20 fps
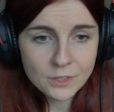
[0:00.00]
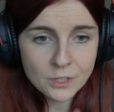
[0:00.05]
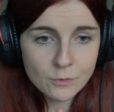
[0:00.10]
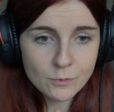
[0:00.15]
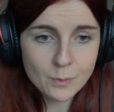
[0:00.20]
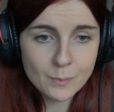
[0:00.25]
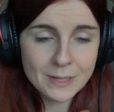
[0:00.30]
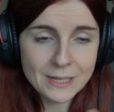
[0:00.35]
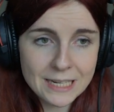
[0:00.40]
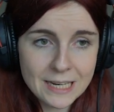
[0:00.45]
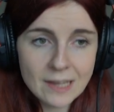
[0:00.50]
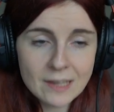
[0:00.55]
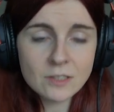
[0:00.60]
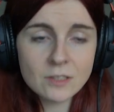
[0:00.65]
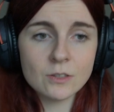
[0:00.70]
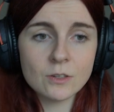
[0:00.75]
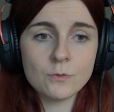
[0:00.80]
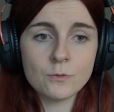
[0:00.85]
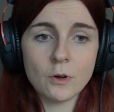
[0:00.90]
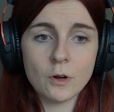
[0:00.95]
you will be led
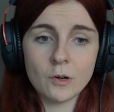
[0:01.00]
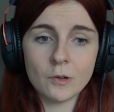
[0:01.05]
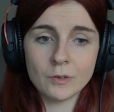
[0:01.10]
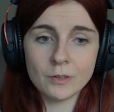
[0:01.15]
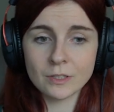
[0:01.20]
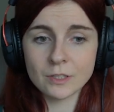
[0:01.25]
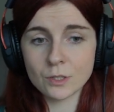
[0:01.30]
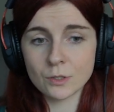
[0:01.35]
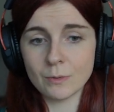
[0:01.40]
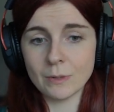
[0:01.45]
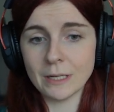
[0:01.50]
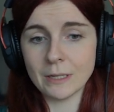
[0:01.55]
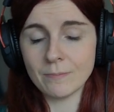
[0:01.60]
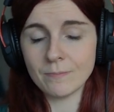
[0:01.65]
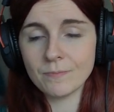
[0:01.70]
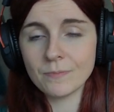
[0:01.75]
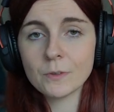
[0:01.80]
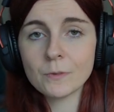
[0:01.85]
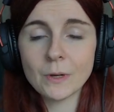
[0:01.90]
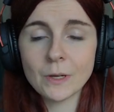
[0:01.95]
to the following screen,
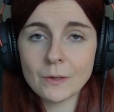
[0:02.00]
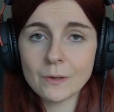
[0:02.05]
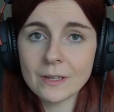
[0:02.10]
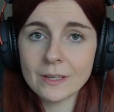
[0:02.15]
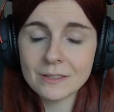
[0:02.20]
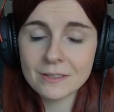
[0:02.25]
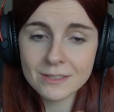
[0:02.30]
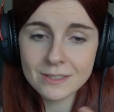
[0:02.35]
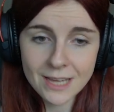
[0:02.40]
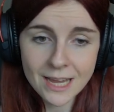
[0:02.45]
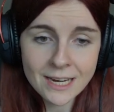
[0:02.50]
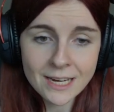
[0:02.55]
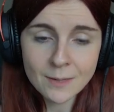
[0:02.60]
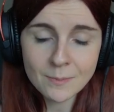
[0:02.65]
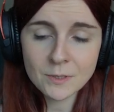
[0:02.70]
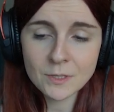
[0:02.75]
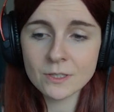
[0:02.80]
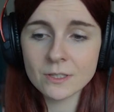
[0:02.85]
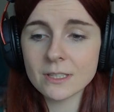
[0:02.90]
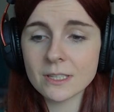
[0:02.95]
where you can sign
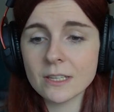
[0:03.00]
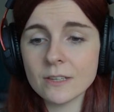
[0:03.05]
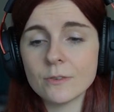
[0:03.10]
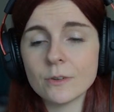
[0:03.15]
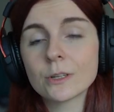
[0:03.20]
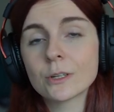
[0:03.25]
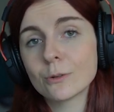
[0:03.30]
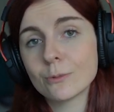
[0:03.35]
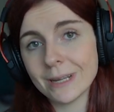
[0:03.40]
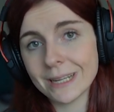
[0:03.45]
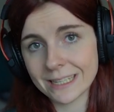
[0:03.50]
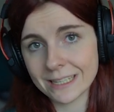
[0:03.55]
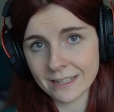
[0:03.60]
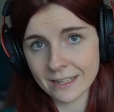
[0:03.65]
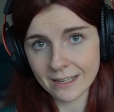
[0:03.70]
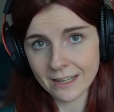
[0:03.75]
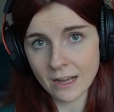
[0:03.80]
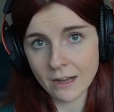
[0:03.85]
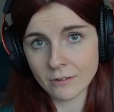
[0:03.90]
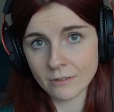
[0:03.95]
up to Civo and create an
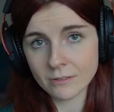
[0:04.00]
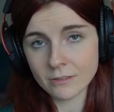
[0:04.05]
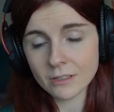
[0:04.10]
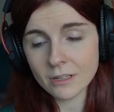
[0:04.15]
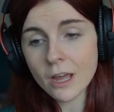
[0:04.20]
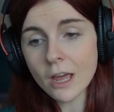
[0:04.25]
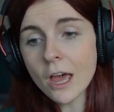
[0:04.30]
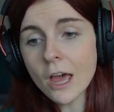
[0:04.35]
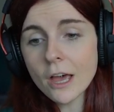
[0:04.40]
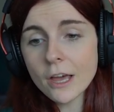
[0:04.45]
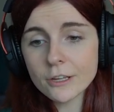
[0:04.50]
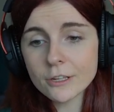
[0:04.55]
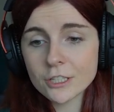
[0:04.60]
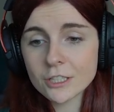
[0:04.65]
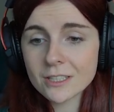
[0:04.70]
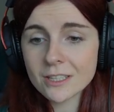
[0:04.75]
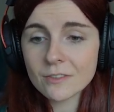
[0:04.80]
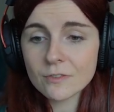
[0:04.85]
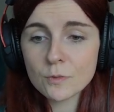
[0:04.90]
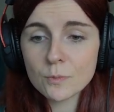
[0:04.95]
account. You
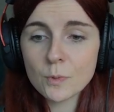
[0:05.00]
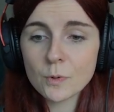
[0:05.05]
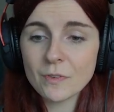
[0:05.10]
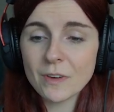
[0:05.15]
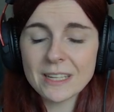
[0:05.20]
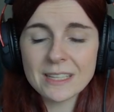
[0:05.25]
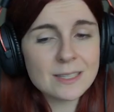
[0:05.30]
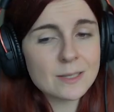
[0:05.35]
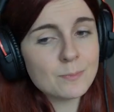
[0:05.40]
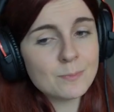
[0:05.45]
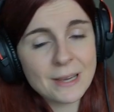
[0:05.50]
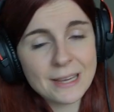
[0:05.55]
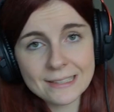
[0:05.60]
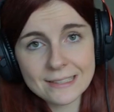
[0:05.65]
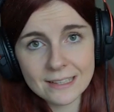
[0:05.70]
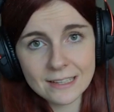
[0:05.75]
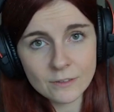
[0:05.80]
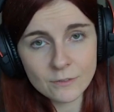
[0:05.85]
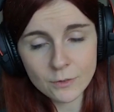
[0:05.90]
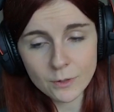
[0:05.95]
just have to provide some
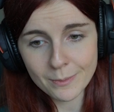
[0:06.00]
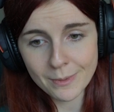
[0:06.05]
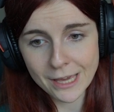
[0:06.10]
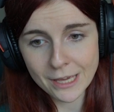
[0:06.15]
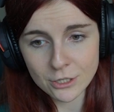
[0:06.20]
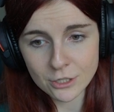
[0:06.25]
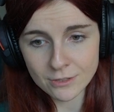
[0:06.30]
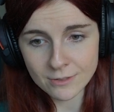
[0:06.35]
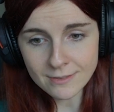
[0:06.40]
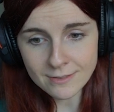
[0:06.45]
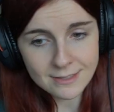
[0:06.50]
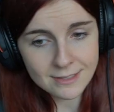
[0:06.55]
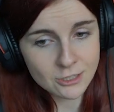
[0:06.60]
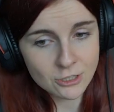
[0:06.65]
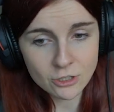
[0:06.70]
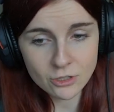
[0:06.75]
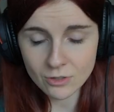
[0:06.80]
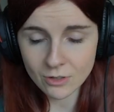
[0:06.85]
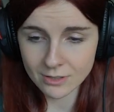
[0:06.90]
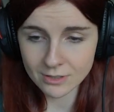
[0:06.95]
basic information,
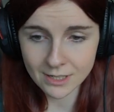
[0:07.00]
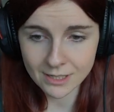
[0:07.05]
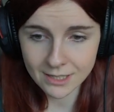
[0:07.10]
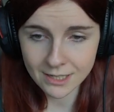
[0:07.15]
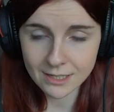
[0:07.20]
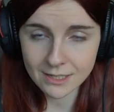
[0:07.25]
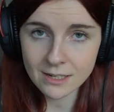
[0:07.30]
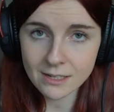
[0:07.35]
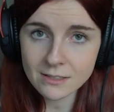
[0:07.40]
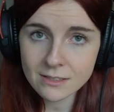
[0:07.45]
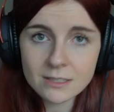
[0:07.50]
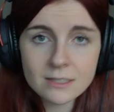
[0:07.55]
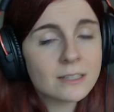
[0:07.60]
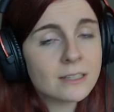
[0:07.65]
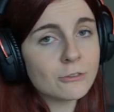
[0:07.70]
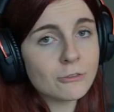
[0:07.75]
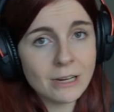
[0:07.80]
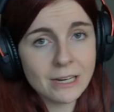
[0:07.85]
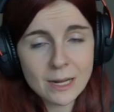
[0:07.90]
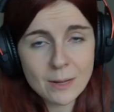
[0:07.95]
such as contact details,
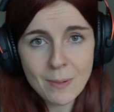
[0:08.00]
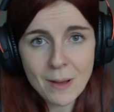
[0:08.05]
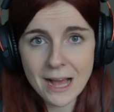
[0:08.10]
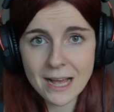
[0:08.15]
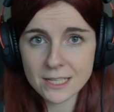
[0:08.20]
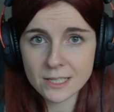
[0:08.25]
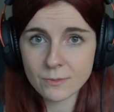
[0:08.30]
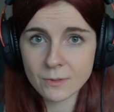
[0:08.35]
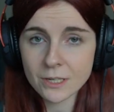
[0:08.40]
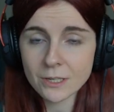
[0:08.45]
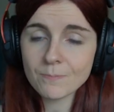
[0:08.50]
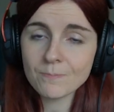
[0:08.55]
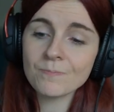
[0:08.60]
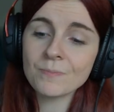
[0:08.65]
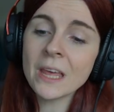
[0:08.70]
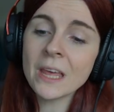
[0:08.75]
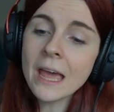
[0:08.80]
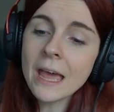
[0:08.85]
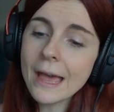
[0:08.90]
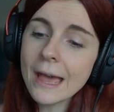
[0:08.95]
create a password,
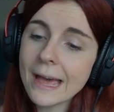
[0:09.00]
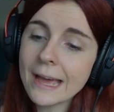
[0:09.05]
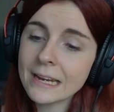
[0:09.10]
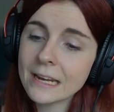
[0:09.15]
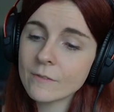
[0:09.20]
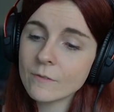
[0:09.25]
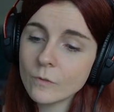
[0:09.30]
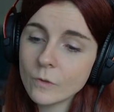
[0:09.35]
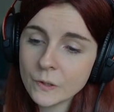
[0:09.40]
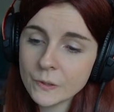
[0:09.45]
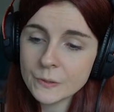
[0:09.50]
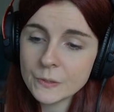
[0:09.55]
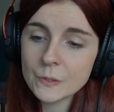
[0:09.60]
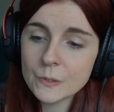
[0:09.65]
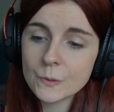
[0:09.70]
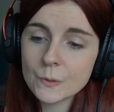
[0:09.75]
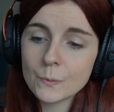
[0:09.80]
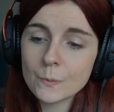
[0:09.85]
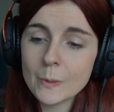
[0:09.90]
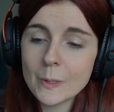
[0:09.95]
and then
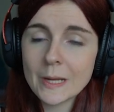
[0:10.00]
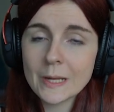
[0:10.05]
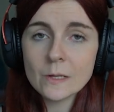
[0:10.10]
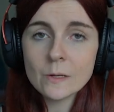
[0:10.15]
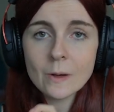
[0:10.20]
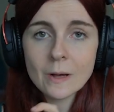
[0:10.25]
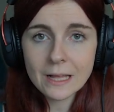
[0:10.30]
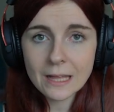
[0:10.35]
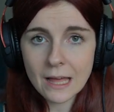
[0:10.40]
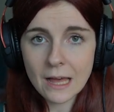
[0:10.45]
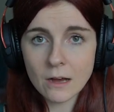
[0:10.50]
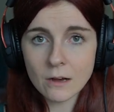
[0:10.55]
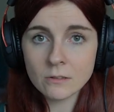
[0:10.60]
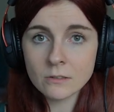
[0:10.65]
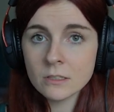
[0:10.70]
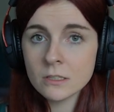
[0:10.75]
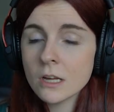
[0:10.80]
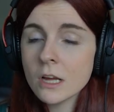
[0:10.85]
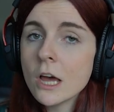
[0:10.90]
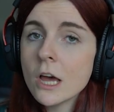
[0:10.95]
once you create your
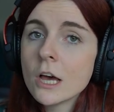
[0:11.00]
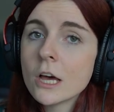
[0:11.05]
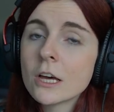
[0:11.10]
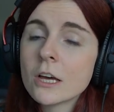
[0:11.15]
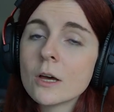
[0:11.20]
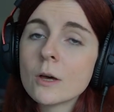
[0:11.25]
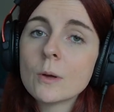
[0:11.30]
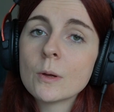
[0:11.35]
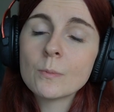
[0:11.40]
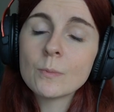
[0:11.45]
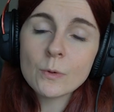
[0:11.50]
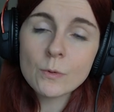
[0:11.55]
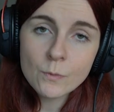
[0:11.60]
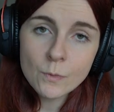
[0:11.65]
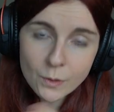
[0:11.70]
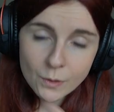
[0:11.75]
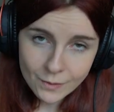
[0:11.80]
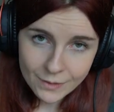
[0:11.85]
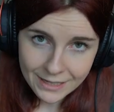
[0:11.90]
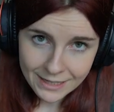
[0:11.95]
account, and
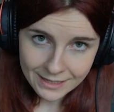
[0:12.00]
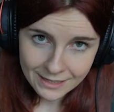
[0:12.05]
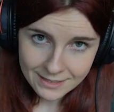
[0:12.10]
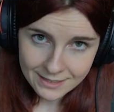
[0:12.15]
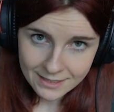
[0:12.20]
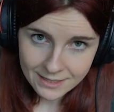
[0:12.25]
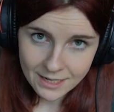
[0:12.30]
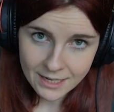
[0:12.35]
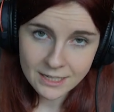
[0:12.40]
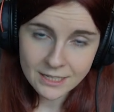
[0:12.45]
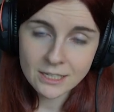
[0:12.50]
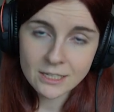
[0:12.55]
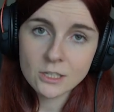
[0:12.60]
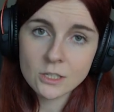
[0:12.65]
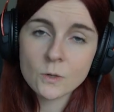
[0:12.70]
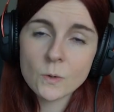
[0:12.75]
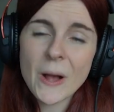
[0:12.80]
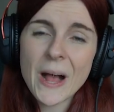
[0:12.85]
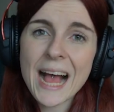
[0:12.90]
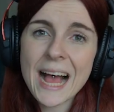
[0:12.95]
before you can get started,
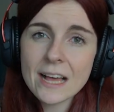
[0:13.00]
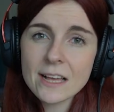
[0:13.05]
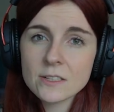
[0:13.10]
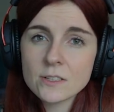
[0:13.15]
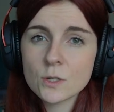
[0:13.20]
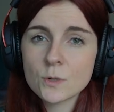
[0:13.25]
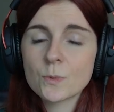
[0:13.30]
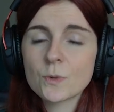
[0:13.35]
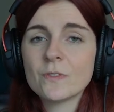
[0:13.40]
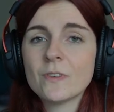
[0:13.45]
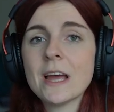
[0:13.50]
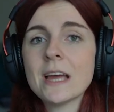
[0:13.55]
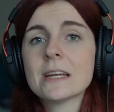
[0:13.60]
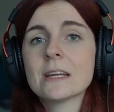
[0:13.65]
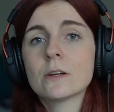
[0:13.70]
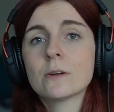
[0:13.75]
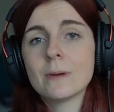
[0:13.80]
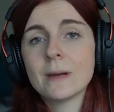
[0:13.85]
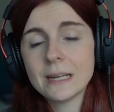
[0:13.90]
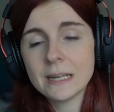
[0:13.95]
you are asked to
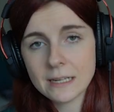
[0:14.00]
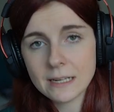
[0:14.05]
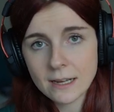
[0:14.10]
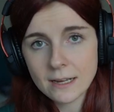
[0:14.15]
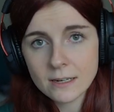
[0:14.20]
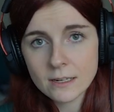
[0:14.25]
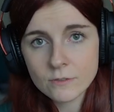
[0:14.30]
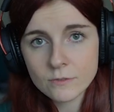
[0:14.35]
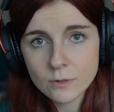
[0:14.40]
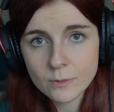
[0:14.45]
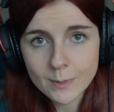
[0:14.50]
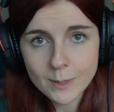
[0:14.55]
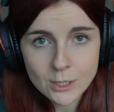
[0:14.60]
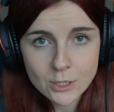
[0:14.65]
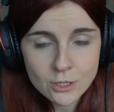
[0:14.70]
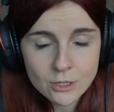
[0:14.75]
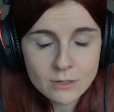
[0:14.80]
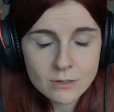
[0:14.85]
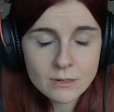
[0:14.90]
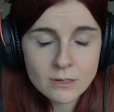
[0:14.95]
provide credit card
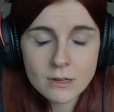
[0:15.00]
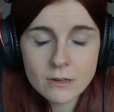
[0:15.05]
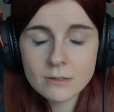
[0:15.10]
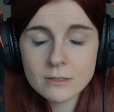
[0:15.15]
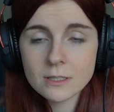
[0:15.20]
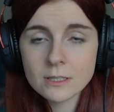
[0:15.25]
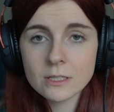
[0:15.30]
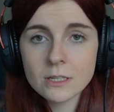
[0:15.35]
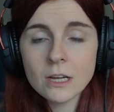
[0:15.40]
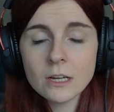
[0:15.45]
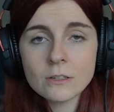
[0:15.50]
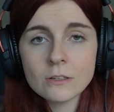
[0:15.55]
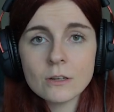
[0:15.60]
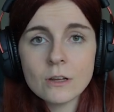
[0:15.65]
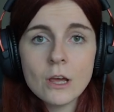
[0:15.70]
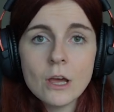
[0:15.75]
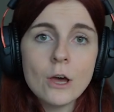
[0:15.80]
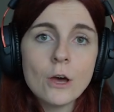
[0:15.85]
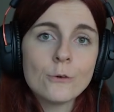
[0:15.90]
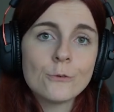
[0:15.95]
information. Now, it's not
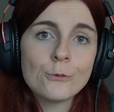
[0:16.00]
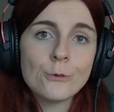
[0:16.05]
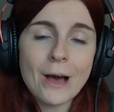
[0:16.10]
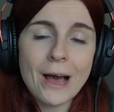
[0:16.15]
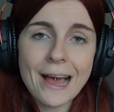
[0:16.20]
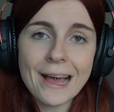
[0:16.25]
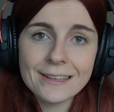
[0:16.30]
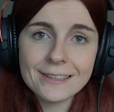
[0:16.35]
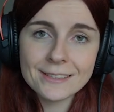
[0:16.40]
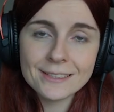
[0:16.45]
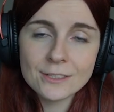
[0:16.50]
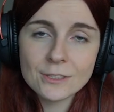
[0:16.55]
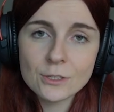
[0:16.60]
for us